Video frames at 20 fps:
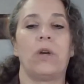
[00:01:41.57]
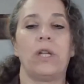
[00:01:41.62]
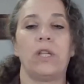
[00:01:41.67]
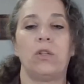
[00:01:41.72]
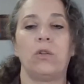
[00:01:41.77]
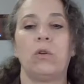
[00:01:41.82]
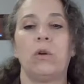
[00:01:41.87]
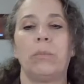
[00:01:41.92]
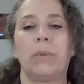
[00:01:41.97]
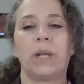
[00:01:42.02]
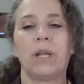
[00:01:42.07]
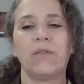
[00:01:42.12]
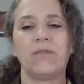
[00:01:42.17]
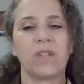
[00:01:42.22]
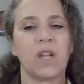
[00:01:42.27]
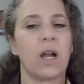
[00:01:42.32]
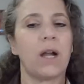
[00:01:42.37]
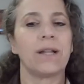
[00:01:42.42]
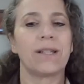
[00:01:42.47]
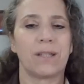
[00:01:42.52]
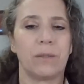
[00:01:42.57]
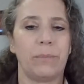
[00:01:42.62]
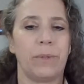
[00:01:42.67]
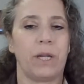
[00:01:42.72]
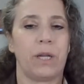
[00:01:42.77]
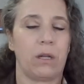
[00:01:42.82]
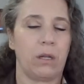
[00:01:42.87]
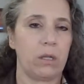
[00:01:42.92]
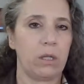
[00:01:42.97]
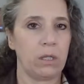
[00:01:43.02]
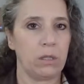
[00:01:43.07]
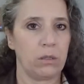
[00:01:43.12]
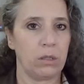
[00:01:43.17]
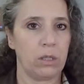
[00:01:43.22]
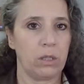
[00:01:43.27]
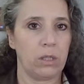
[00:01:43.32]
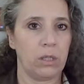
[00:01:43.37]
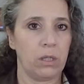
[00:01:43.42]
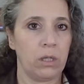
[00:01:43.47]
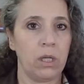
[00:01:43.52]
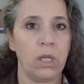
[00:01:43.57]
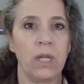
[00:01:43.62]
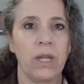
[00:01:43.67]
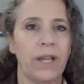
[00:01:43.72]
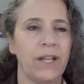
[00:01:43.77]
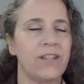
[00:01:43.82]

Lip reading: I do it, but I've talked about it here and there.